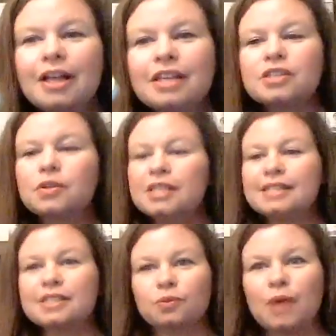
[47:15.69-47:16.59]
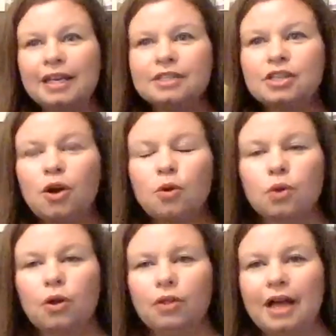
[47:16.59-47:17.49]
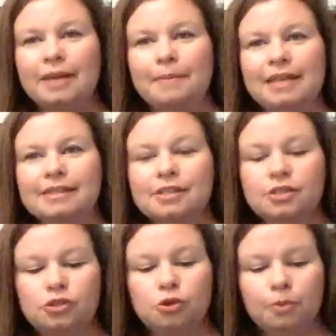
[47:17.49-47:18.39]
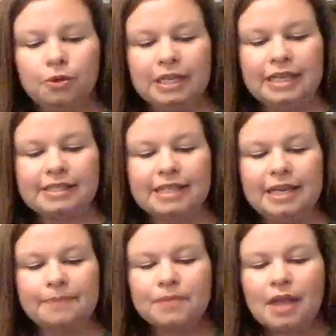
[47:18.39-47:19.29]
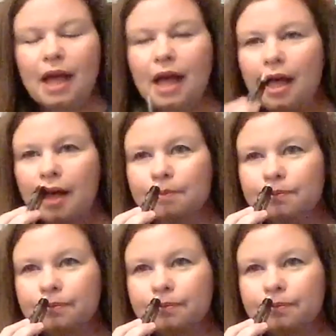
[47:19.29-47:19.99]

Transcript: So this is a ready to go roll on. It makes it super easy. Um,